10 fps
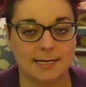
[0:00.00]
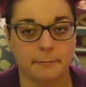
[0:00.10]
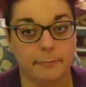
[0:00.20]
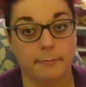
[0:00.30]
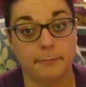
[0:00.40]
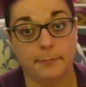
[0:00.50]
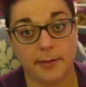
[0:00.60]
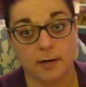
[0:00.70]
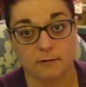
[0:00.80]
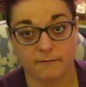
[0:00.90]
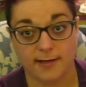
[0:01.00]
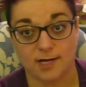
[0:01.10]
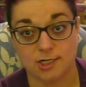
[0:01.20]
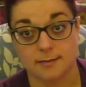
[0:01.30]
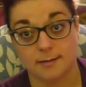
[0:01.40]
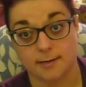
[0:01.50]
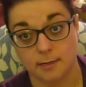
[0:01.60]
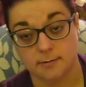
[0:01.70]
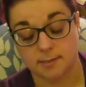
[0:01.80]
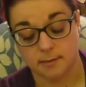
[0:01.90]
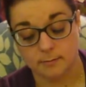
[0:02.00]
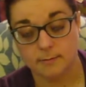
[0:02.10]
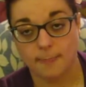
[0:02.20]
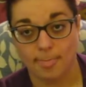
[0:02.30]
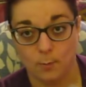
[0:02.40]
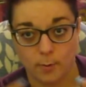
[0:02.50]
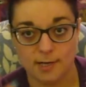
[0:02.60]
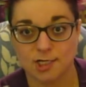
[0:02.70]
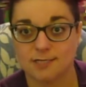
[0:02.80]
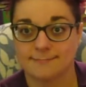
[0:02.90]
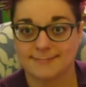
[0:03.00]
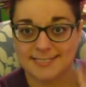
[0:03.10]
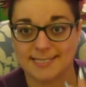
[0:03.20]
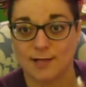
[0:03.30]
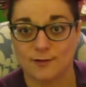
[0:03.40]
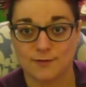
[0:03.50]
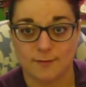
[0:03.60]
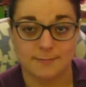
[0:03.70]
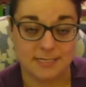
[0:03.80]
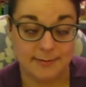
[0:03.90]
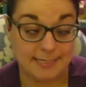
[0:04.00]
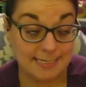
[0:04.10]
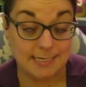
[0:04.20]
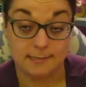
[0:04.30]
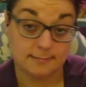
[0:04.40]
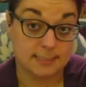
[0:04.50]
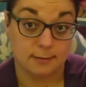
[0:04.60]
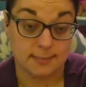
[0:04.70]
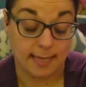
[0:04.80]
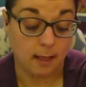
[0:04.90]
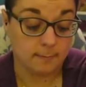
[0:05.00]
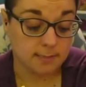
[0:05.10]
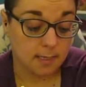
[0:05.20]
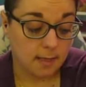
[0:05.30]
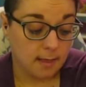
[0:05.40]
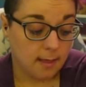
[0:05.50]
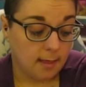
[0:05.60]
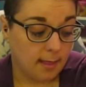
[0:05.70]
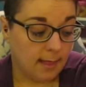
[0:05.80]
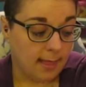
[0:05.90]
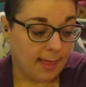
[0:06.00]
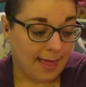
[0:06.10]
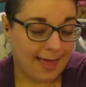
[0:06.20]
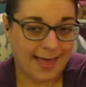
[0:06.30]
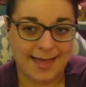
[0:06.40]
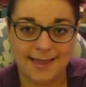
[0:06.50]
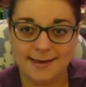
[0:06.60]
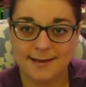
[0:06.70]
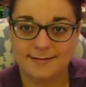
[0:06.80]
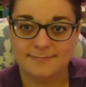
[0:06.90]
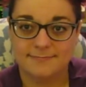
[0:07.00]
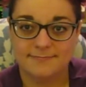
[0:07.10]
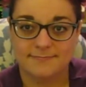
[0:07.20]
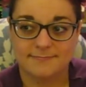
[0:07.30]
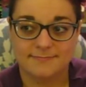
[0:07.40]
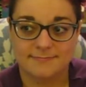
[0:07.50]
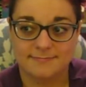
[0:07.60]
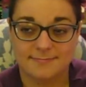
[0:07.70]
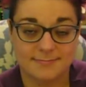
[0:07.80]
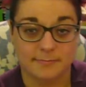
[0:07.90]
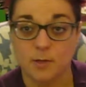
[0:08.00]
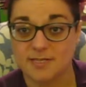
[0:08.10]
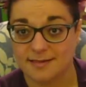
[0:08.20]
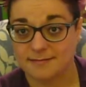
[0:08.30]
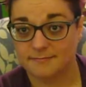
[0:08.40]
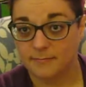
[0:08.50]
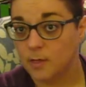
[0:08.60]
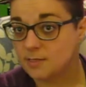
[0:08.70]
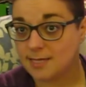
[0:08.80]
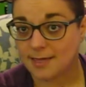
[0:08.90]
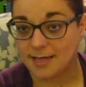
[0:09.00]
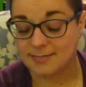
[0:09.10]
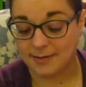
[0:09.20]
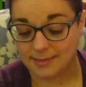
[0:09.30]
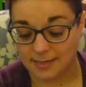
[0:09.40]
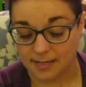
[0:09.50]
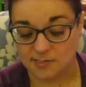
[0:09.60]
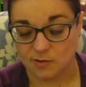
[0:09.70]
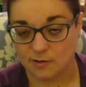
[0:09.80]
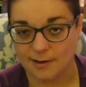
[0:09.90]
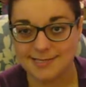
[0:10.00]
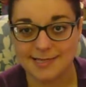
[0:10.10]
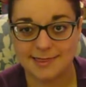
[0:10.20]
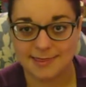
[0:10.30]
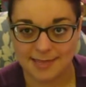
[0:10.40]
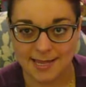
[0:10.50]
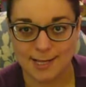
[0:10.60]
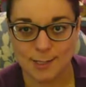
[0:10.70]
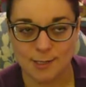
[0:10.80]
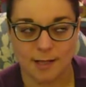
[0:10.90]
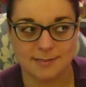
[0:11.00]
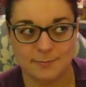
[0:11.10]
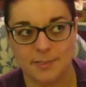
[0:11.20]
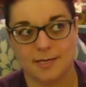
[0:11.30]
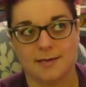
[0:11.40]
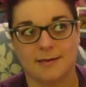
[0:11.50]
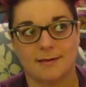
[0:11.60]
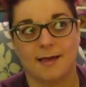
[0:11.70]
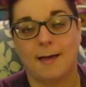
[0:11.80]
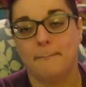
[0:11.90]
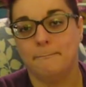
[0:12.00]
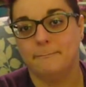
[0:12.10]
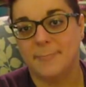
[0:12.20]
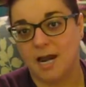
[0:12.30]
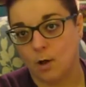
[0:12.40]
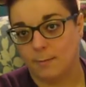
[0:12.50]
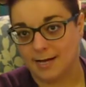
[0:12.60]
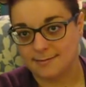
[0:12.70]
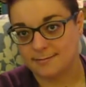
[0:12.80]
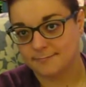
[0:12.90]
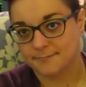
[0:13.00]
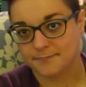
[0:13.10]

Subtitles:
in a better fashion than I used to, which skills from DDT seriously helped. And music. Music is my thing. So there is a thing called being a meloman,